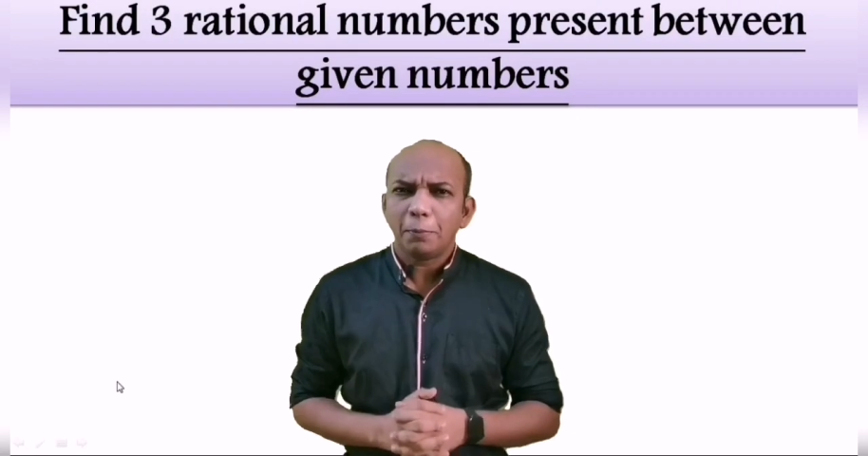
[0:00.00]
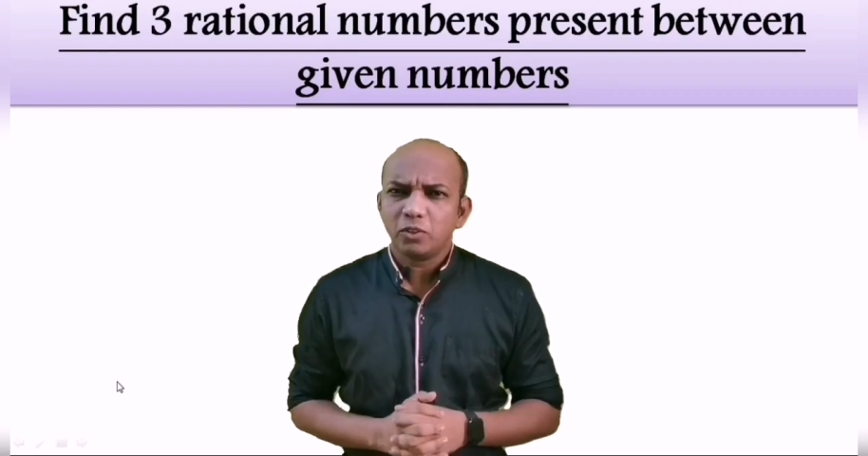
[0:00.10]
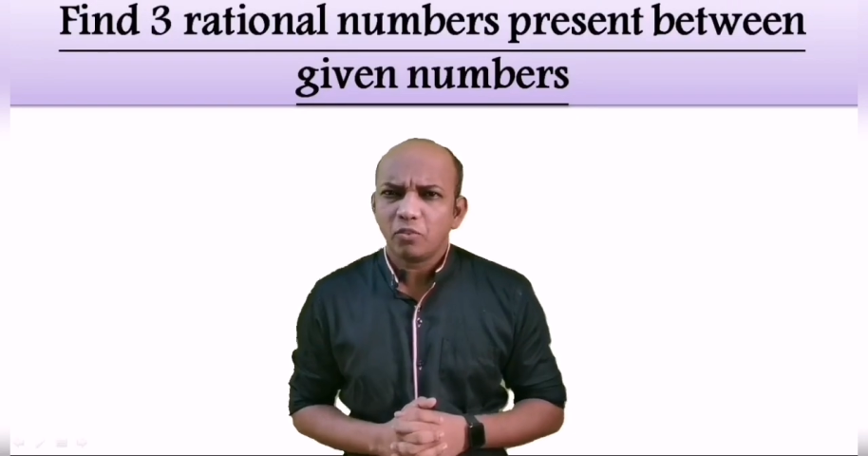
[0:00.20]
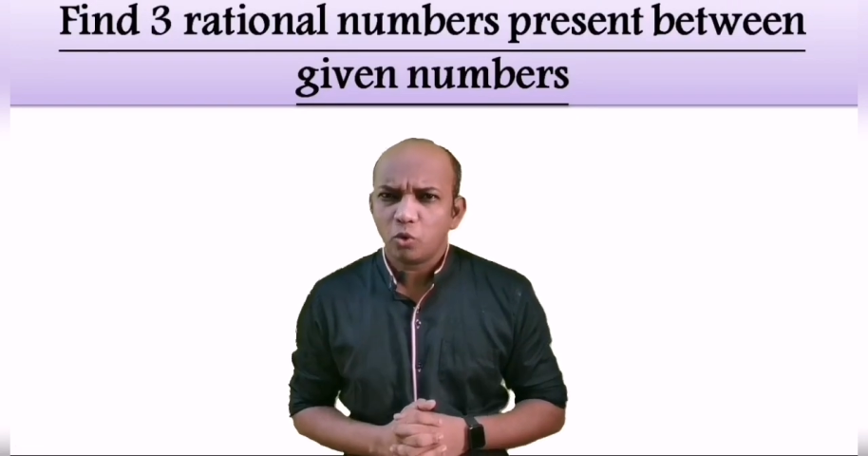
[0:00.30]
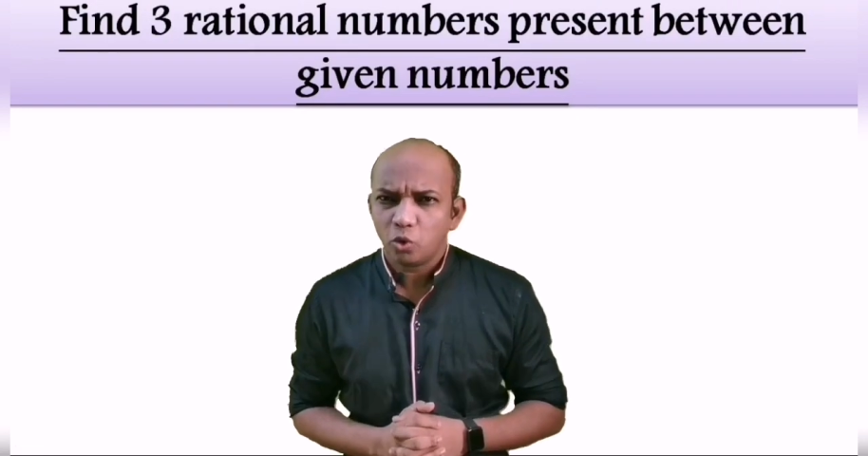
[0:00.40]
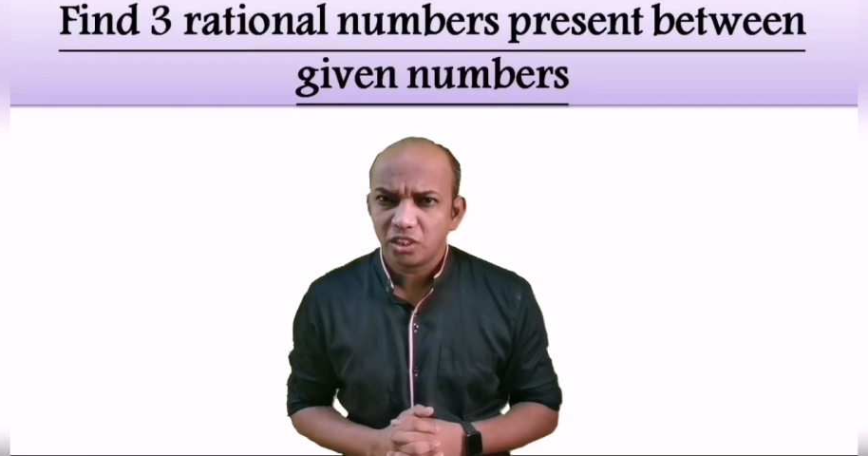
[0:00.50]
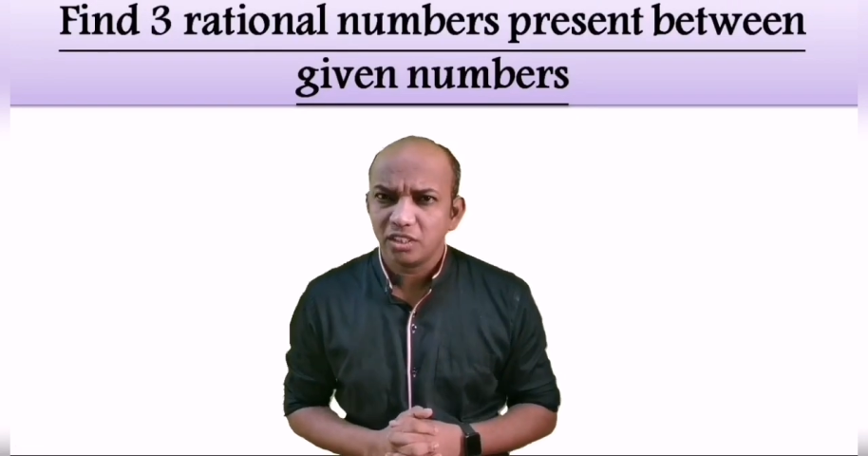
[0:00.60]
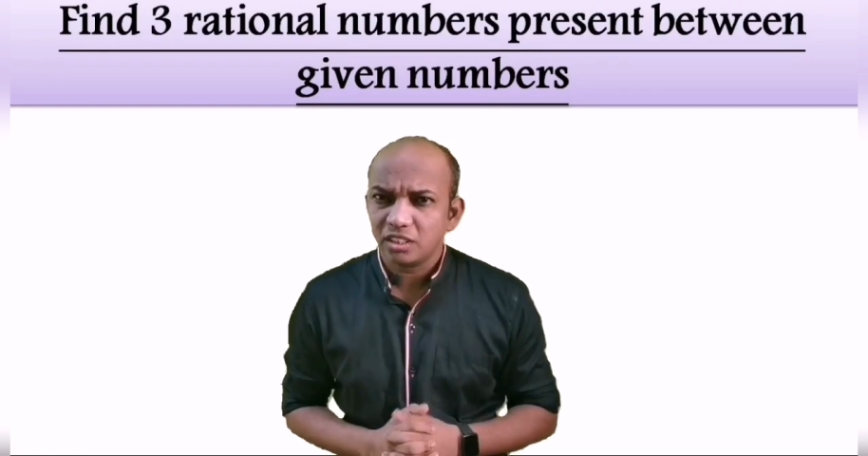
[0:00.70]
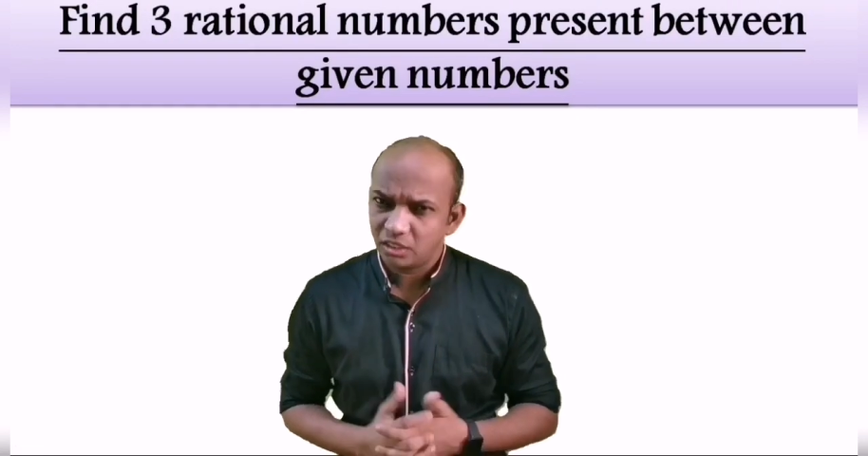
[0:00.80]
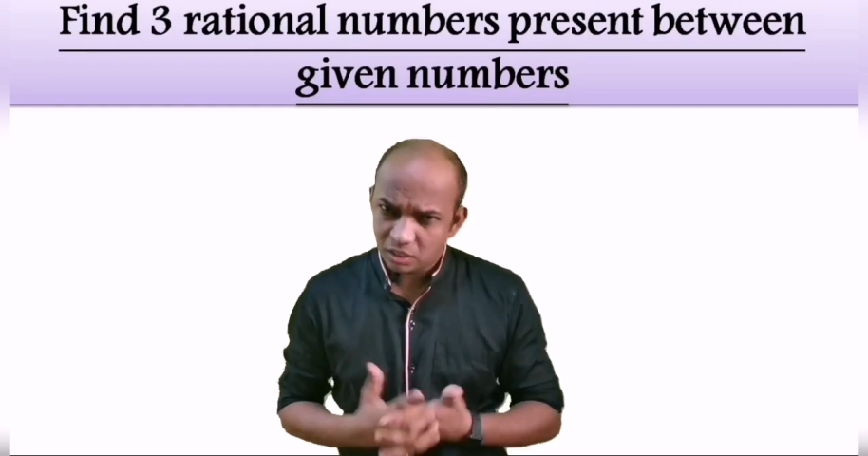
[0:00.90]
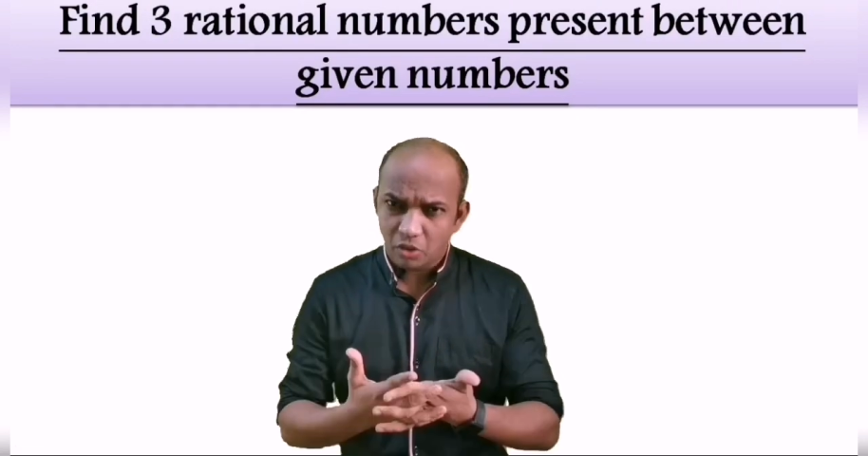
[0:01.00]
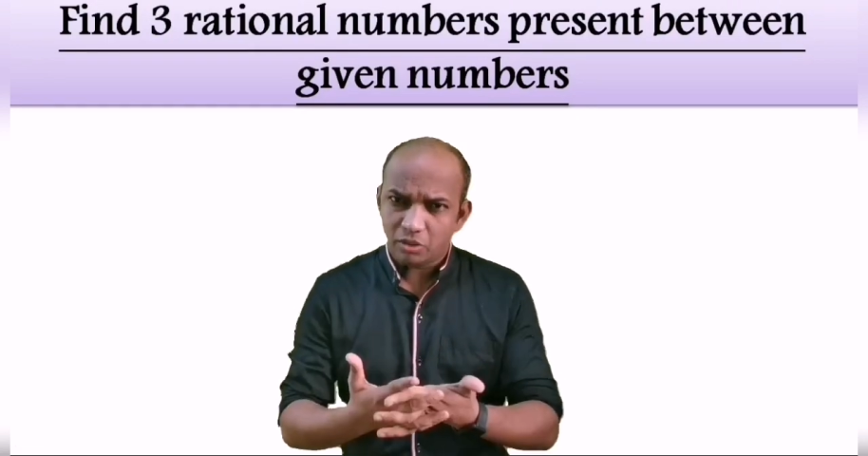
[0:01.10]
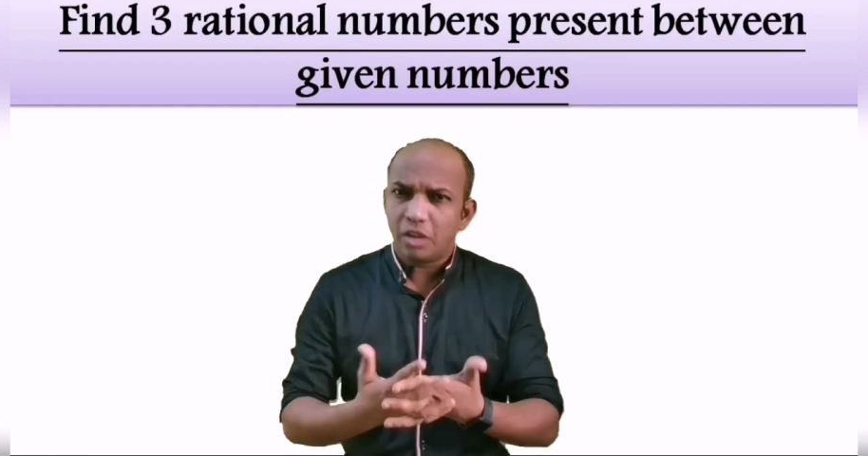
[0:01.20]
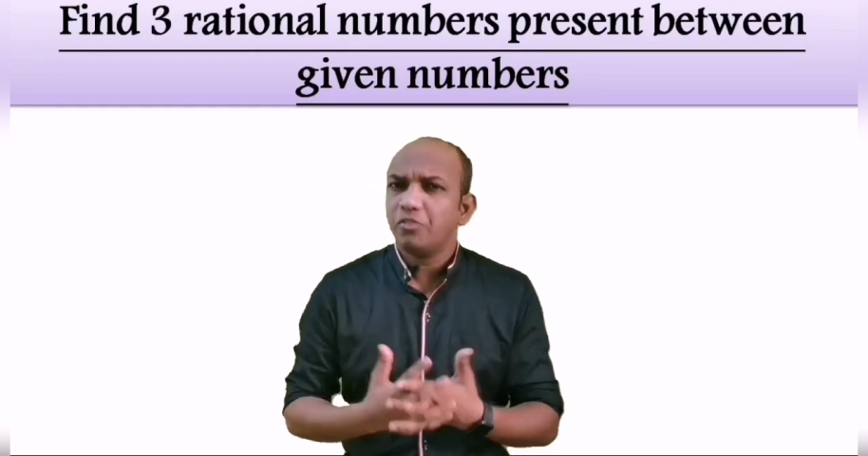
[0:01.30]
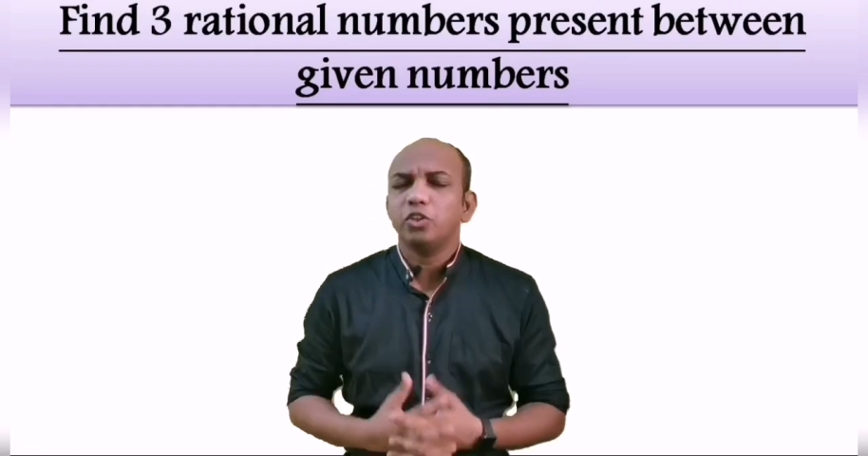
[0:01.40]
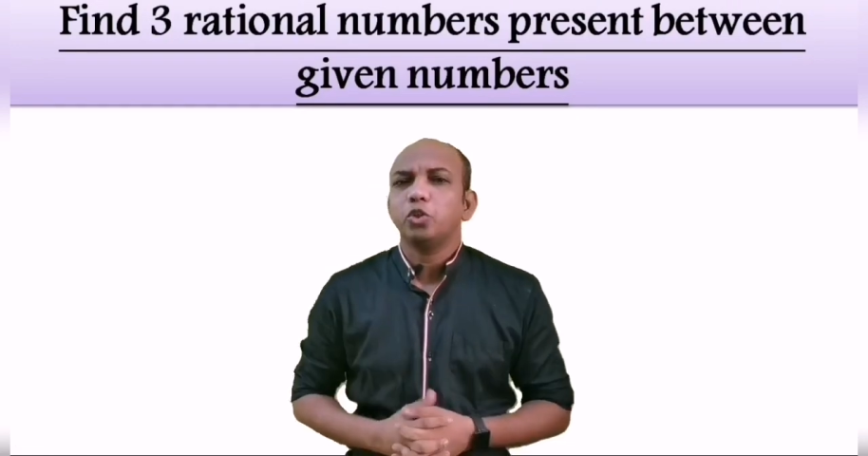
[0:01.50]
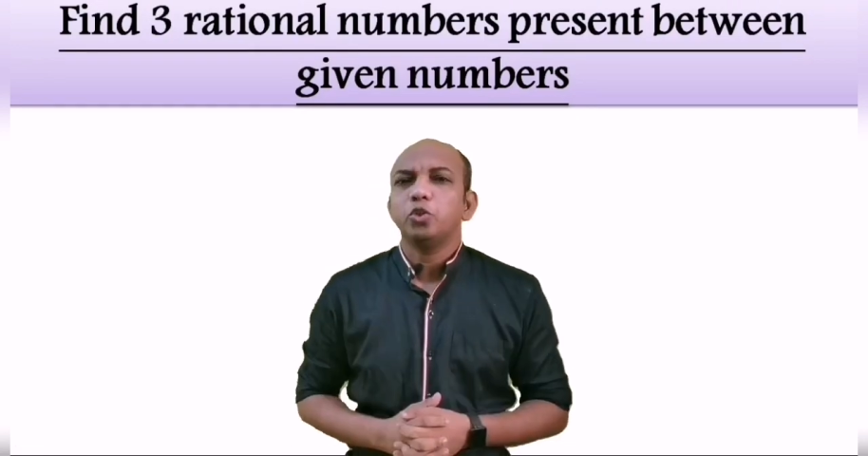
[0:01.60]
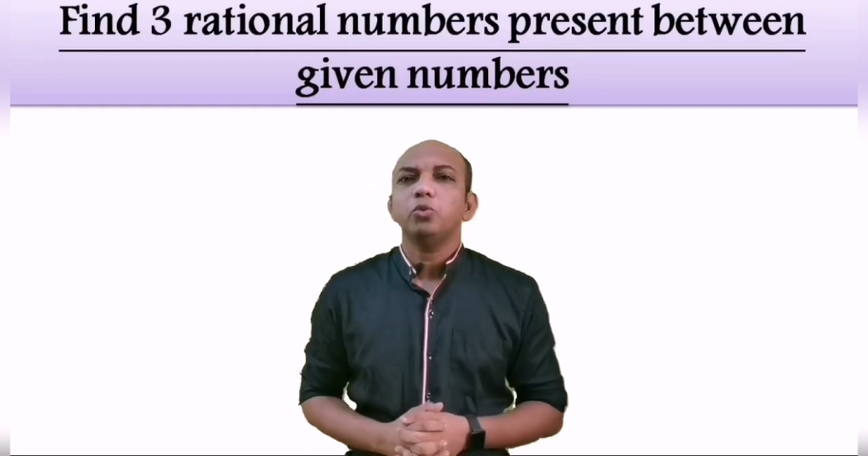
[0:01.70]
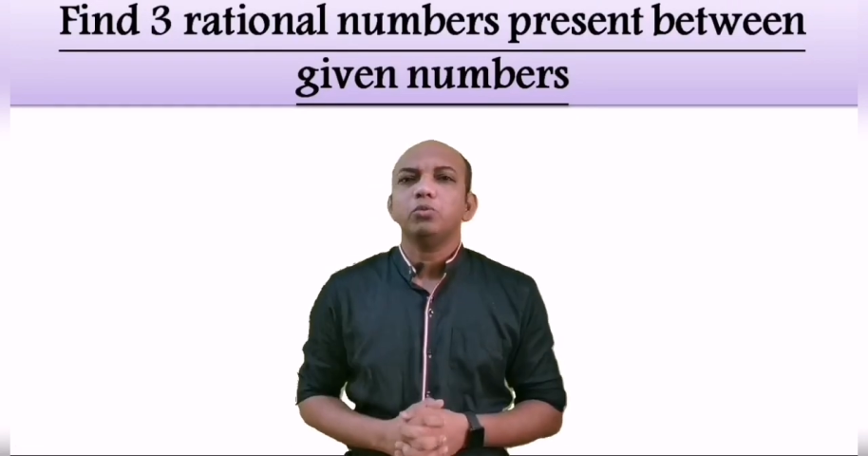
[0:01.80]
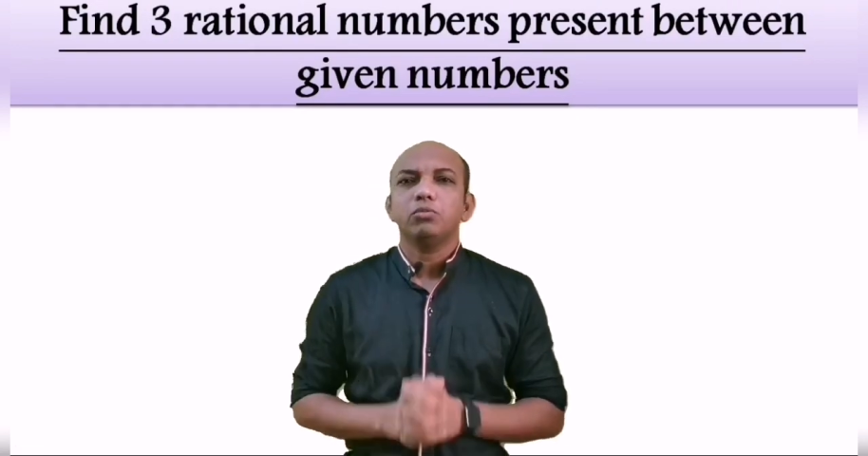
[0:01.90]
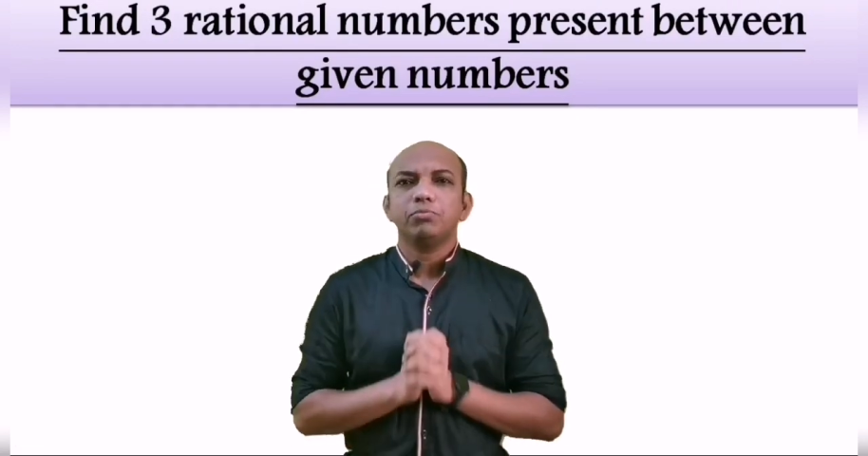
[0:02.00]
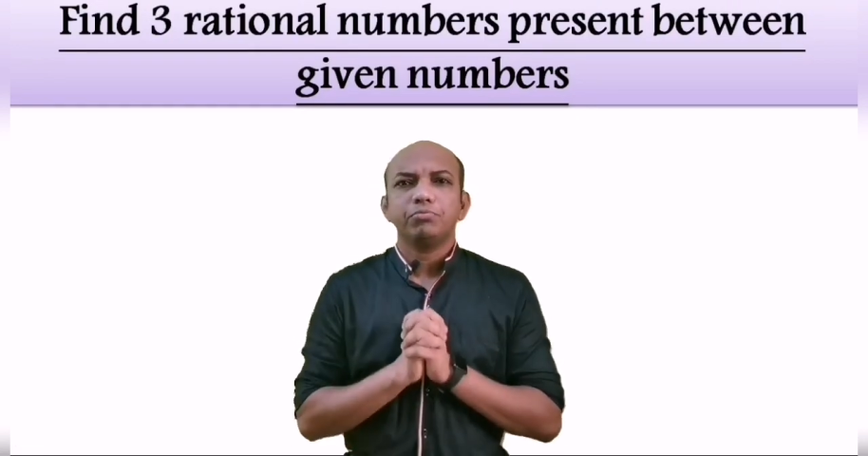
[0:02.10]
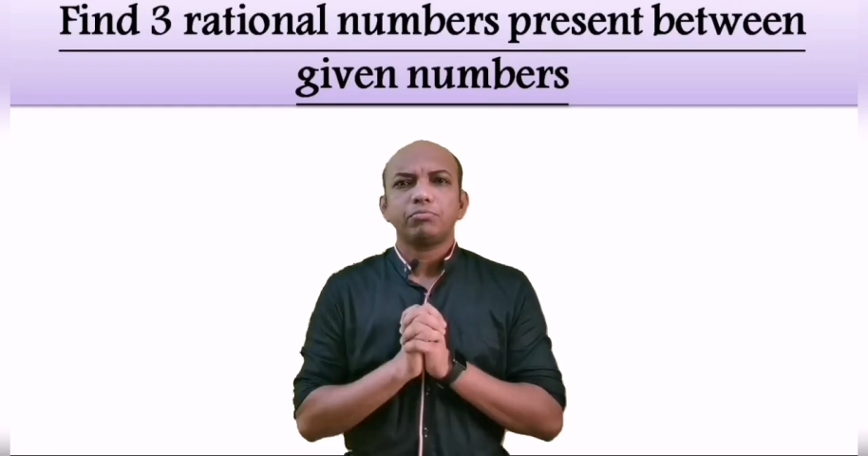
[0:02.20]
types of questions given to you.